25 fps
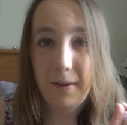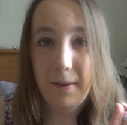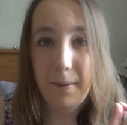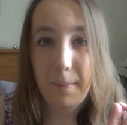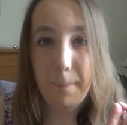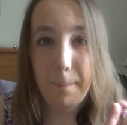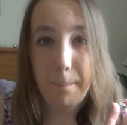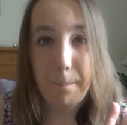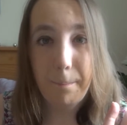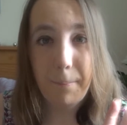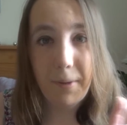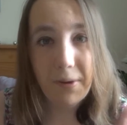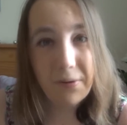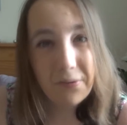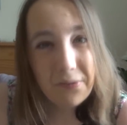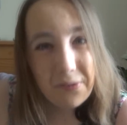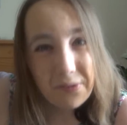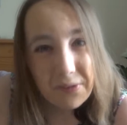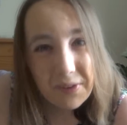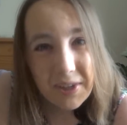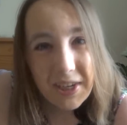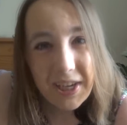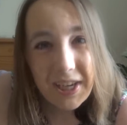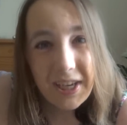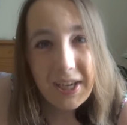
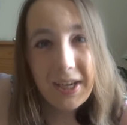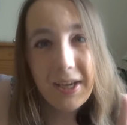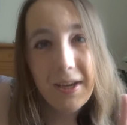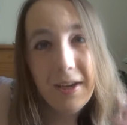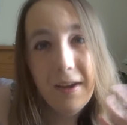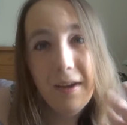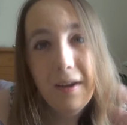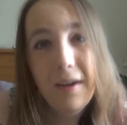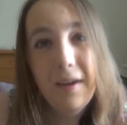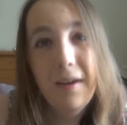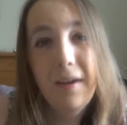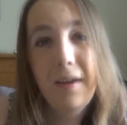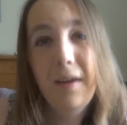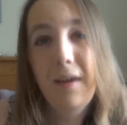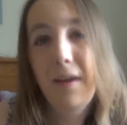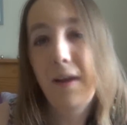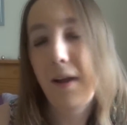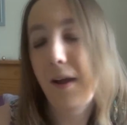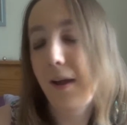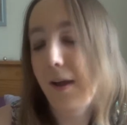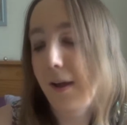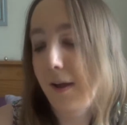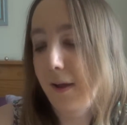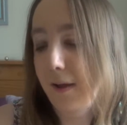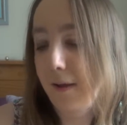musky,
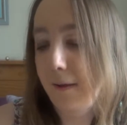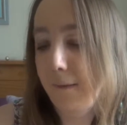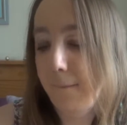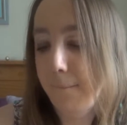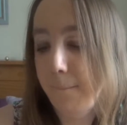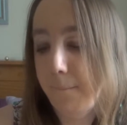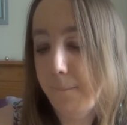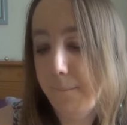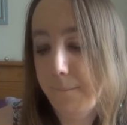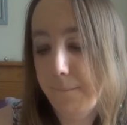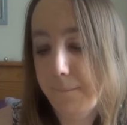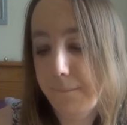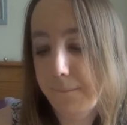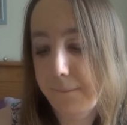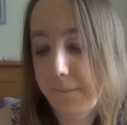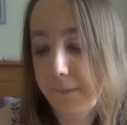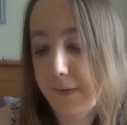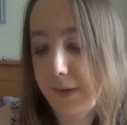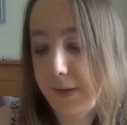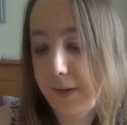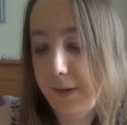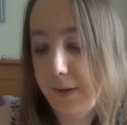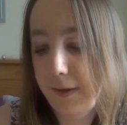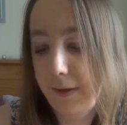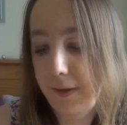and
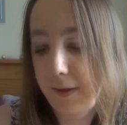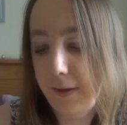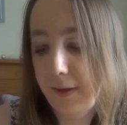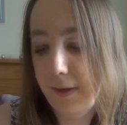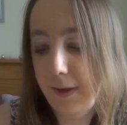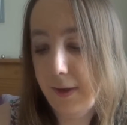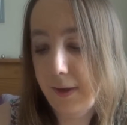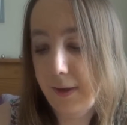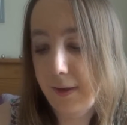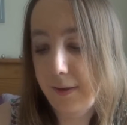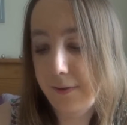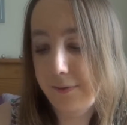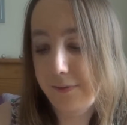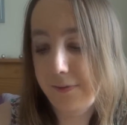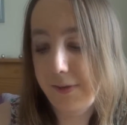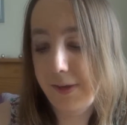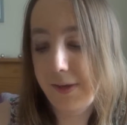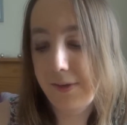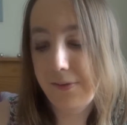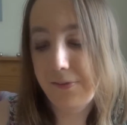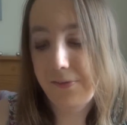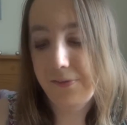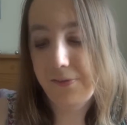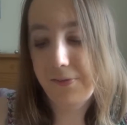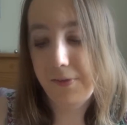
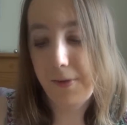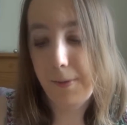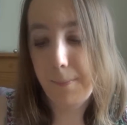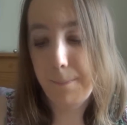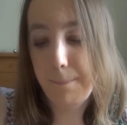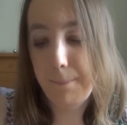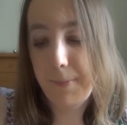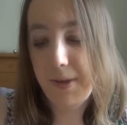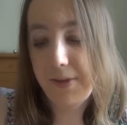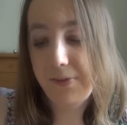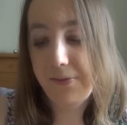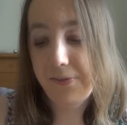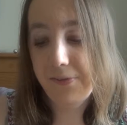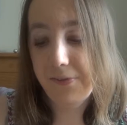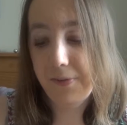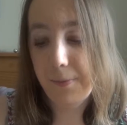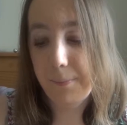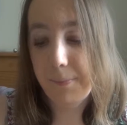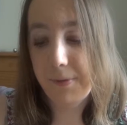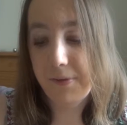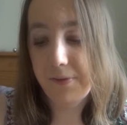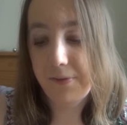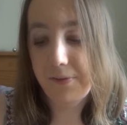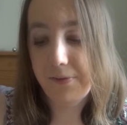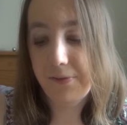it's
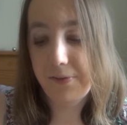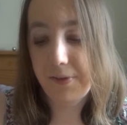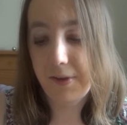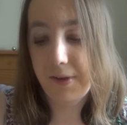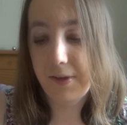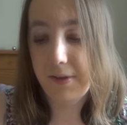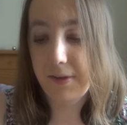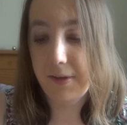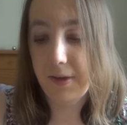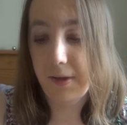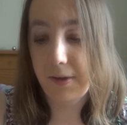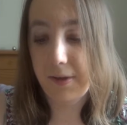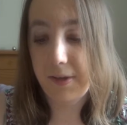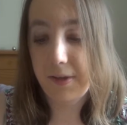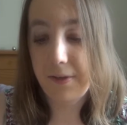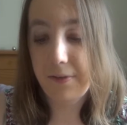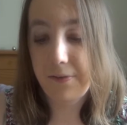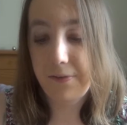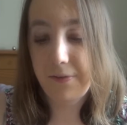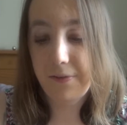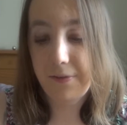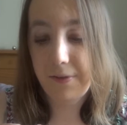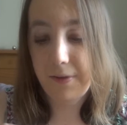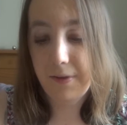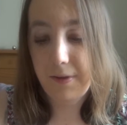Midsummer's
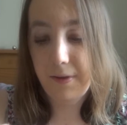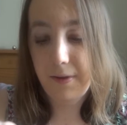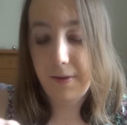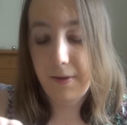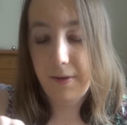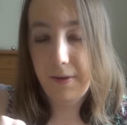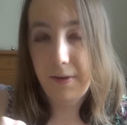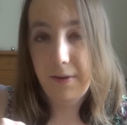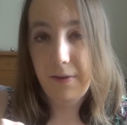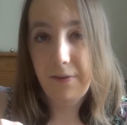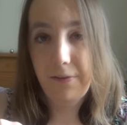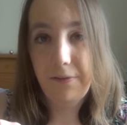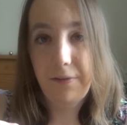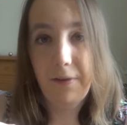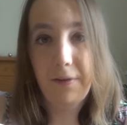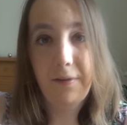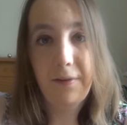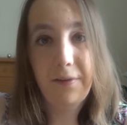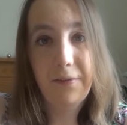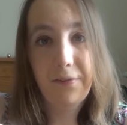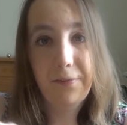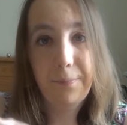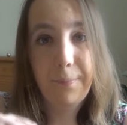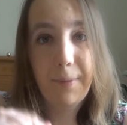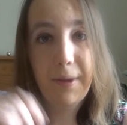Night. So
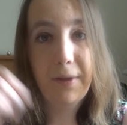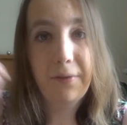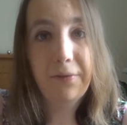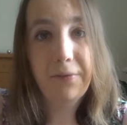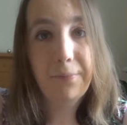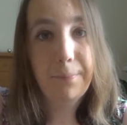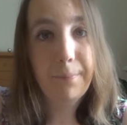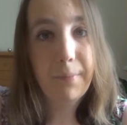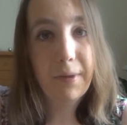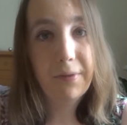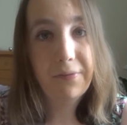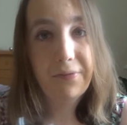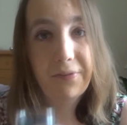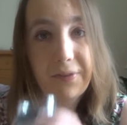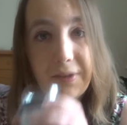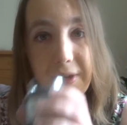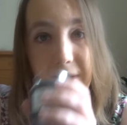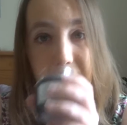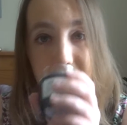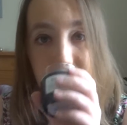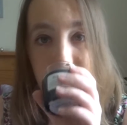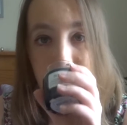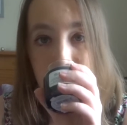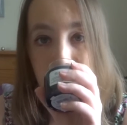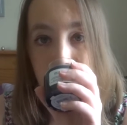it smells
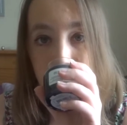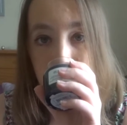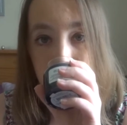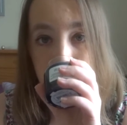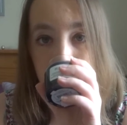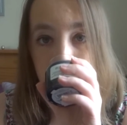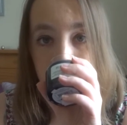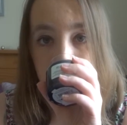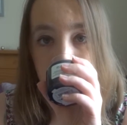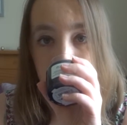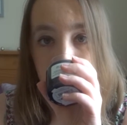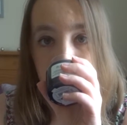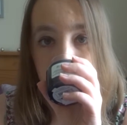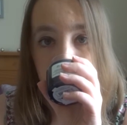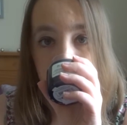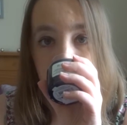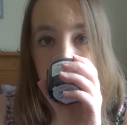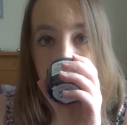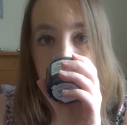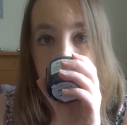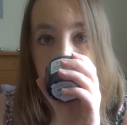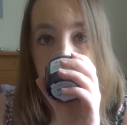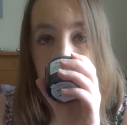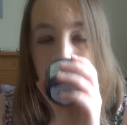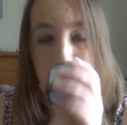musky,
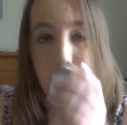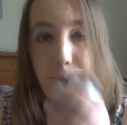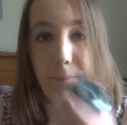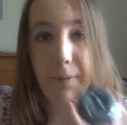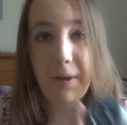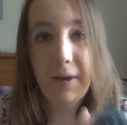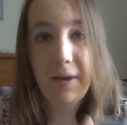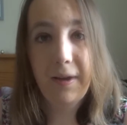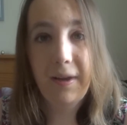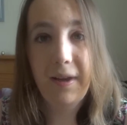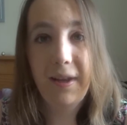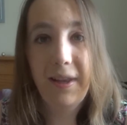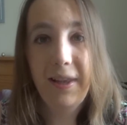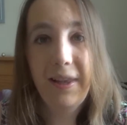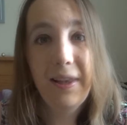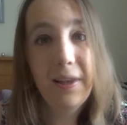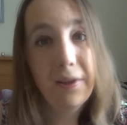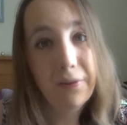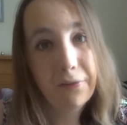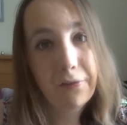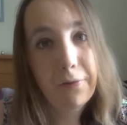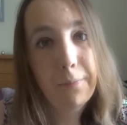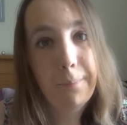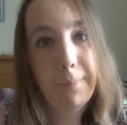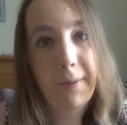but a
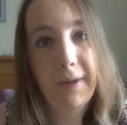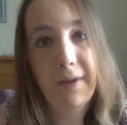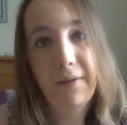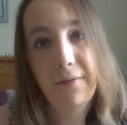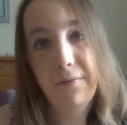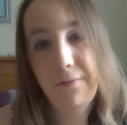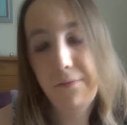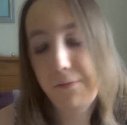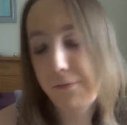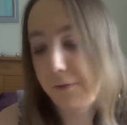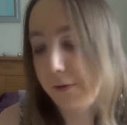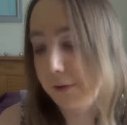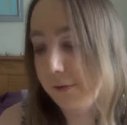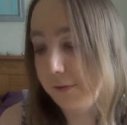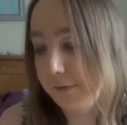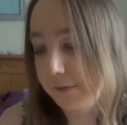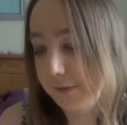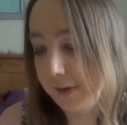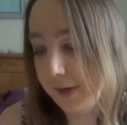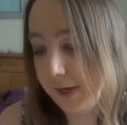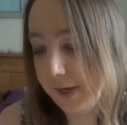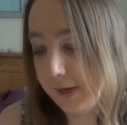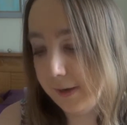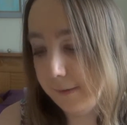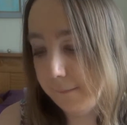little bit
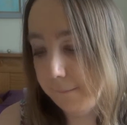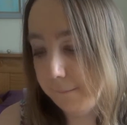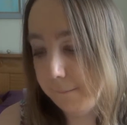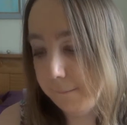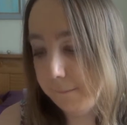fruity.